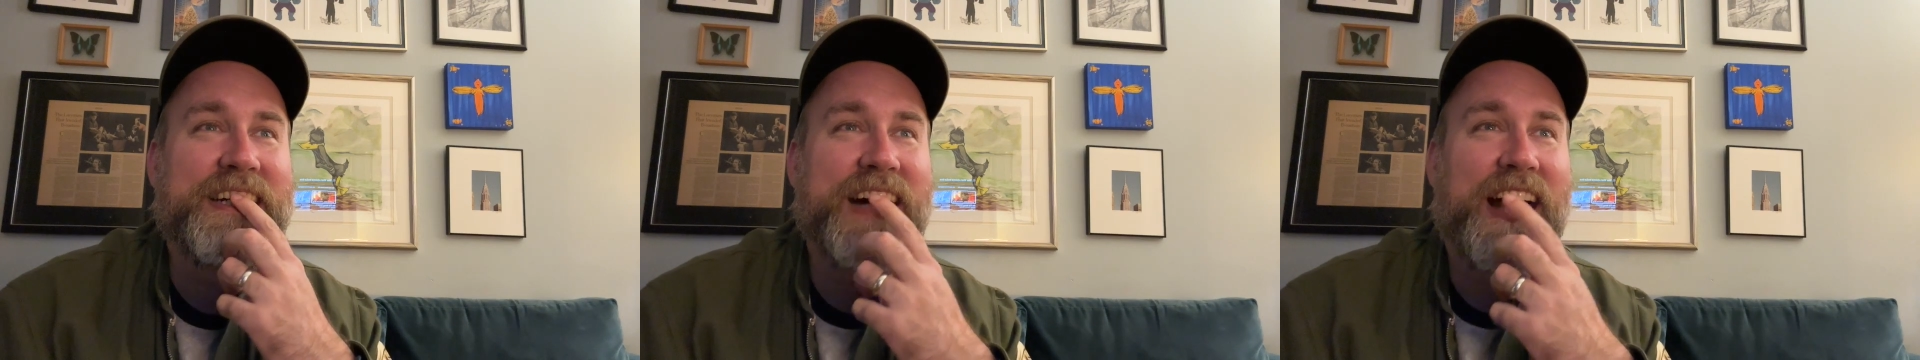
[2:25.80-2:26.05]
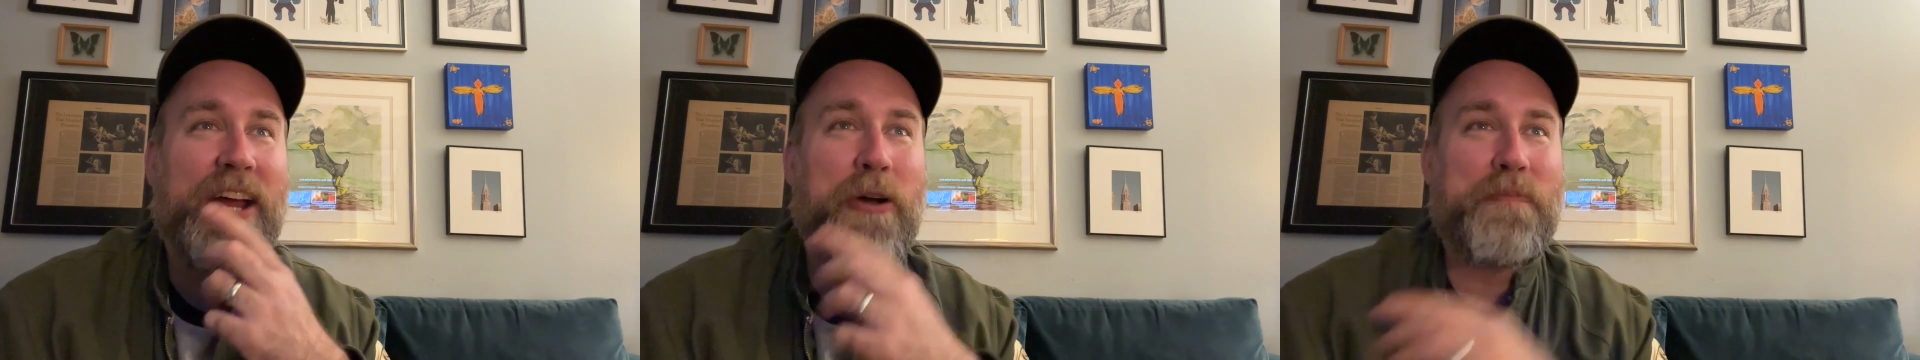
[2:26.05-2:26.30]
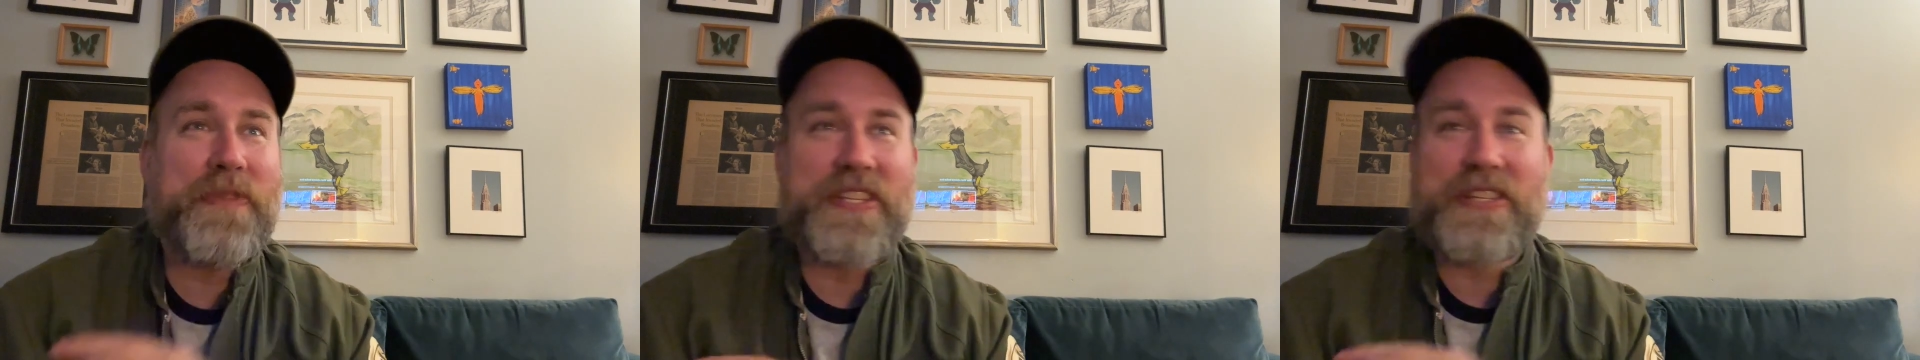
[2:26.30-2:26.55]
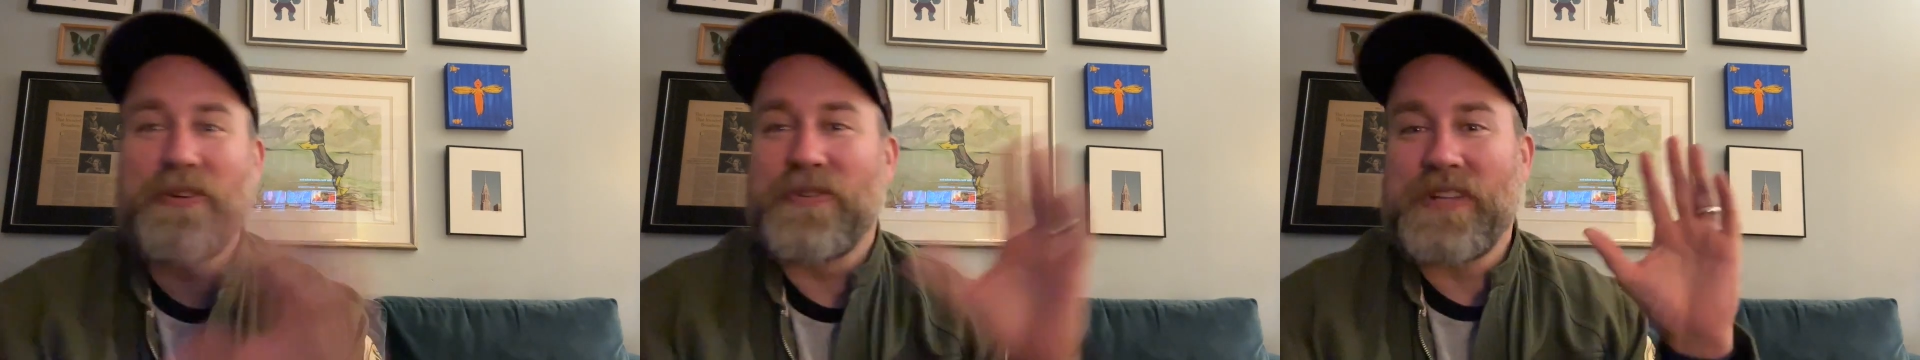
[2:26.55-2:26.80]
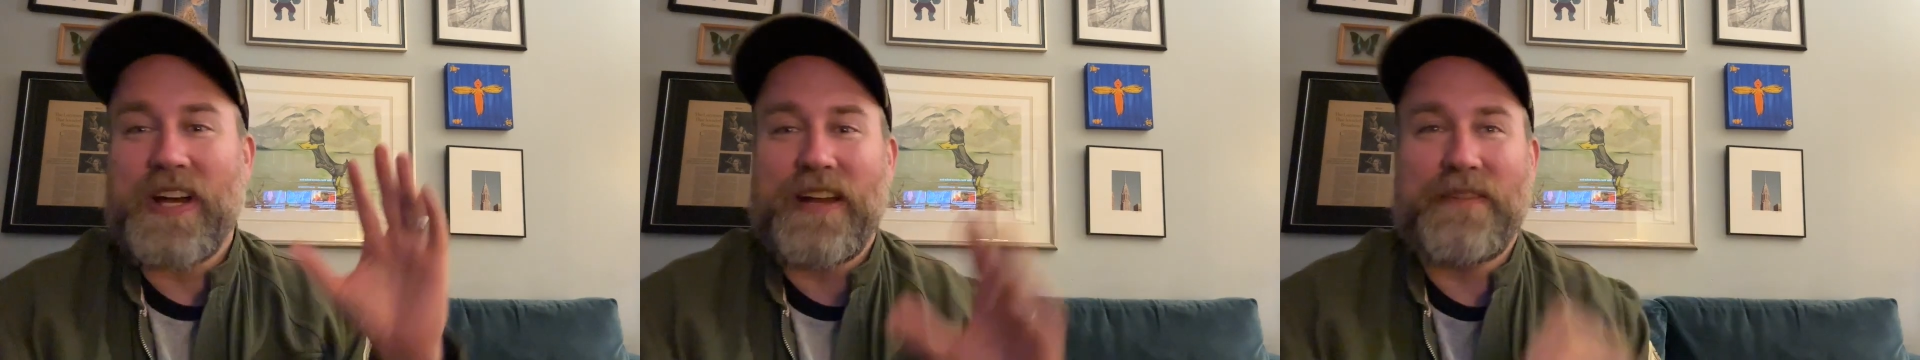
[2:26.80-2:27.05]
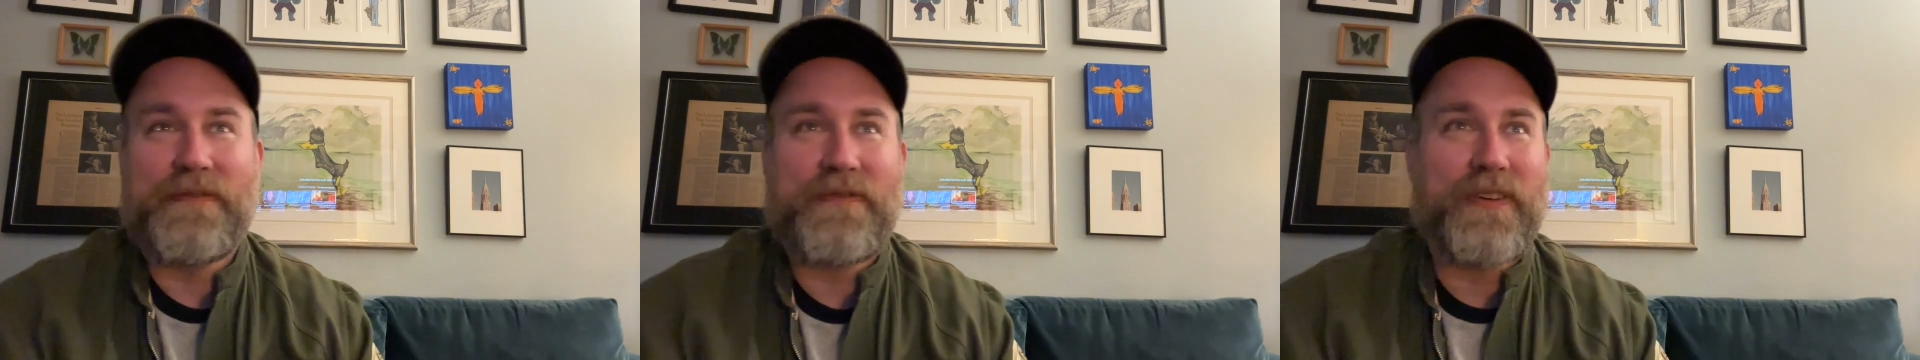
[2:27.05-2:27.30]
I hope this goes
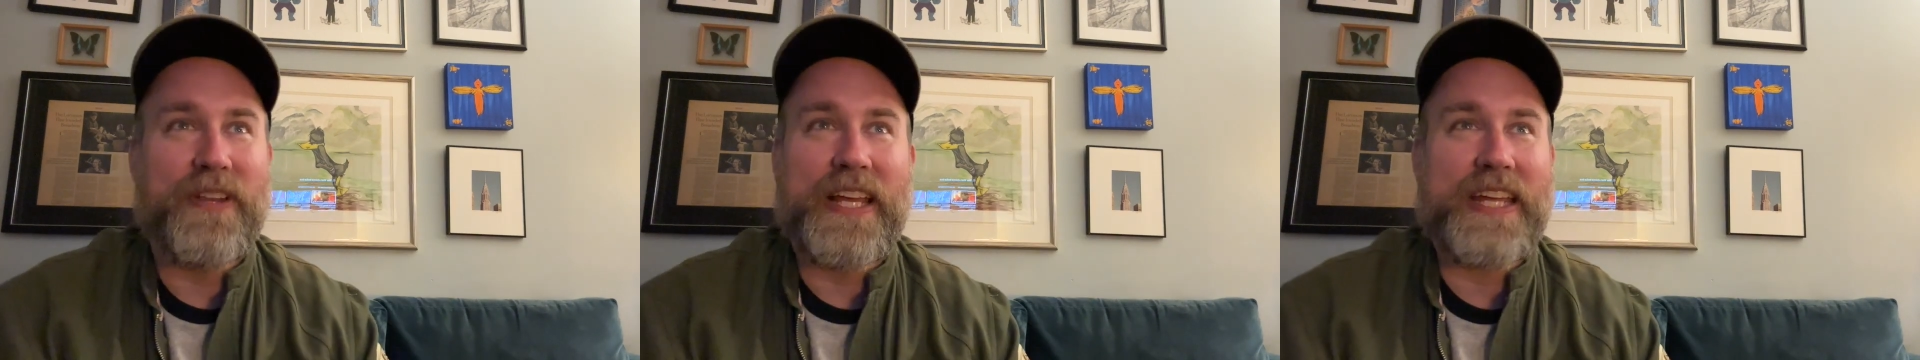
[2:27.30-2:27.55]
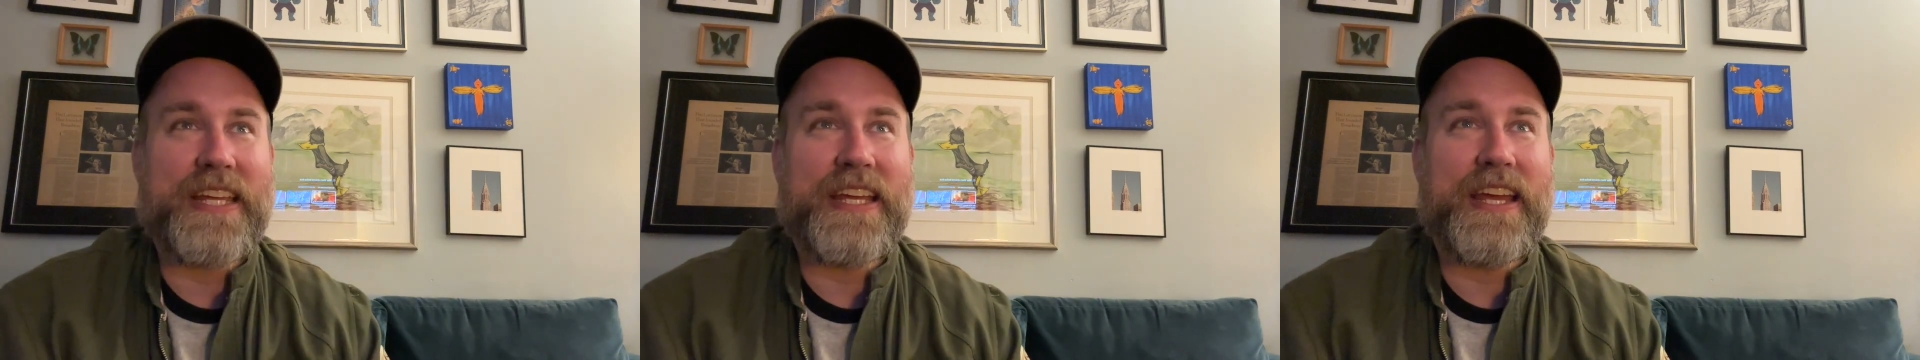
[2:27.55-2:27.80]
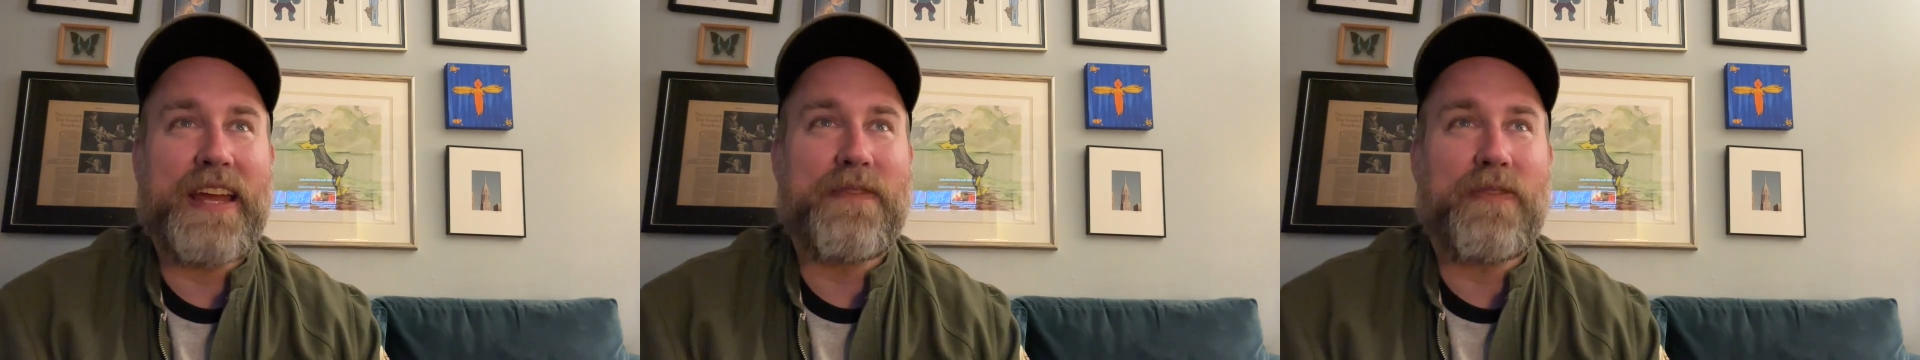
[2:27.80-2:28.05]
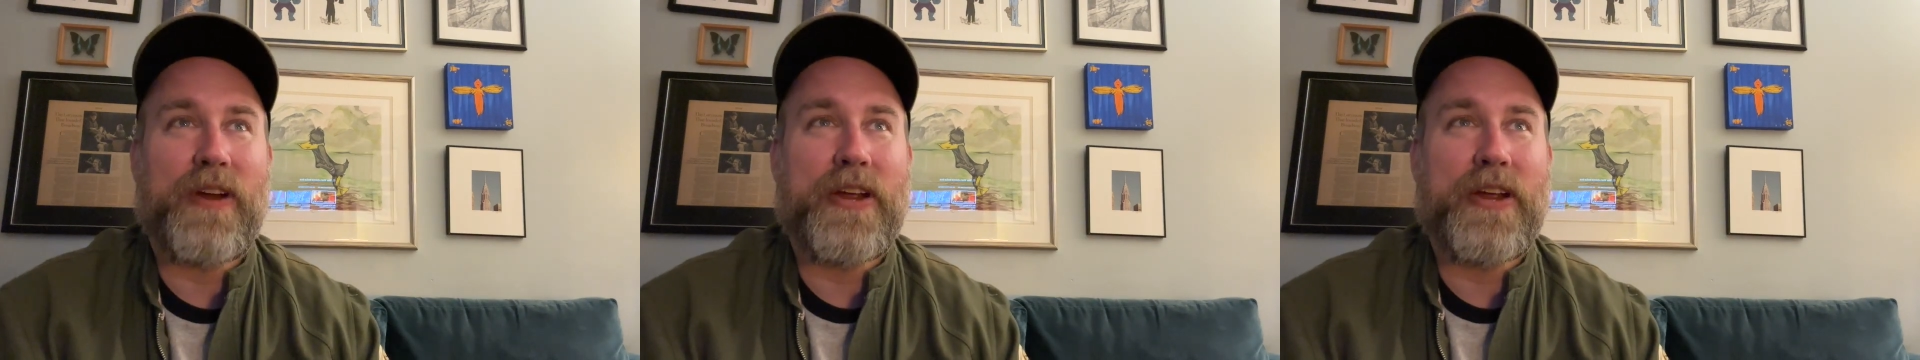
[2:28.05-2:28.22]
on for like ever.